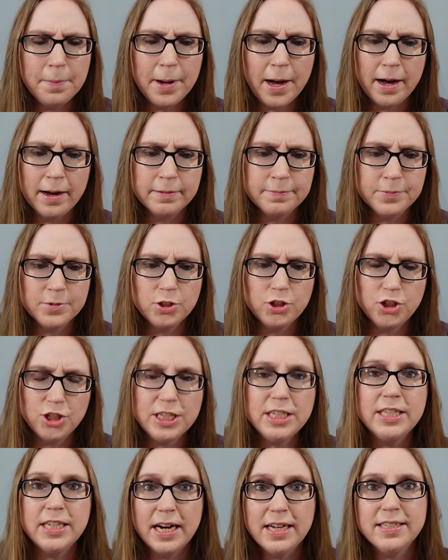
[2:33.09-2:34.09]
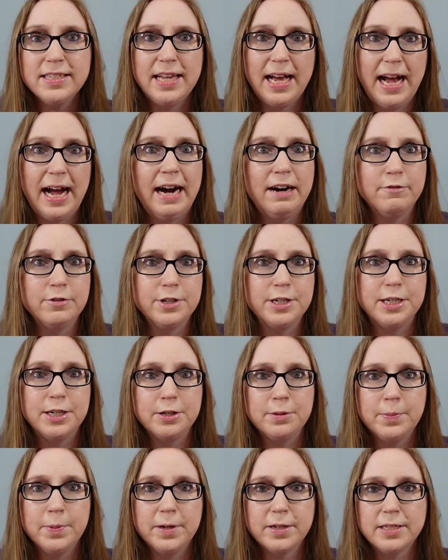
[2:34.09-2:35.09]
um, she does have her
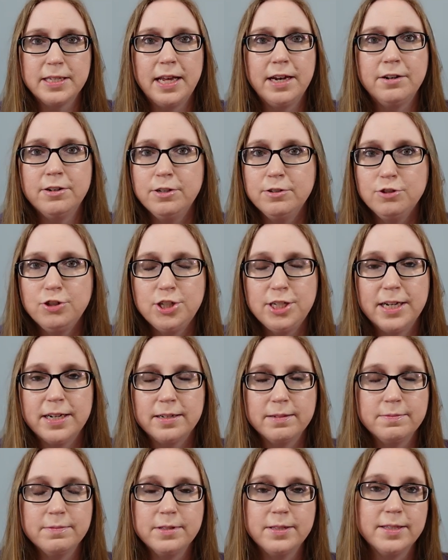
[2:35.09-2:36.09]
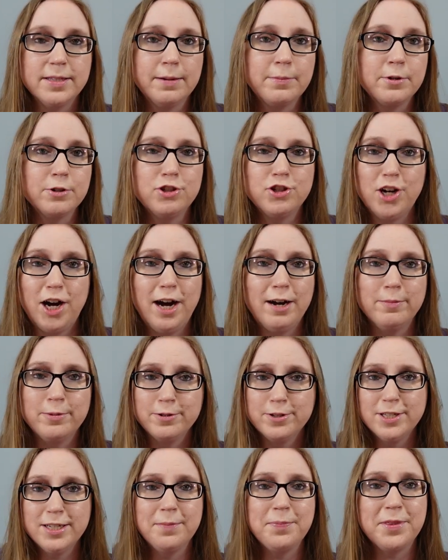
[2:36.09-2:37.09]
yearbooks. I don't know if she had a summer job
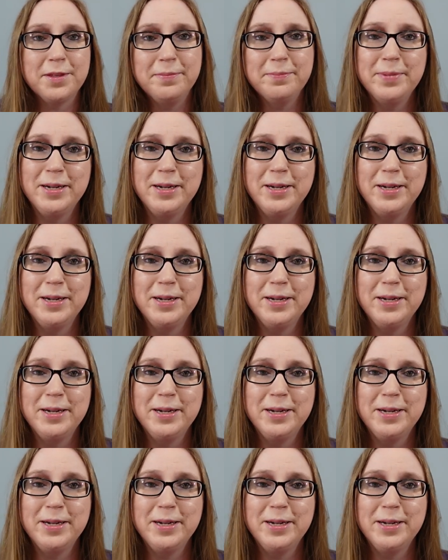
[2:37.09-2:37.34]
or something,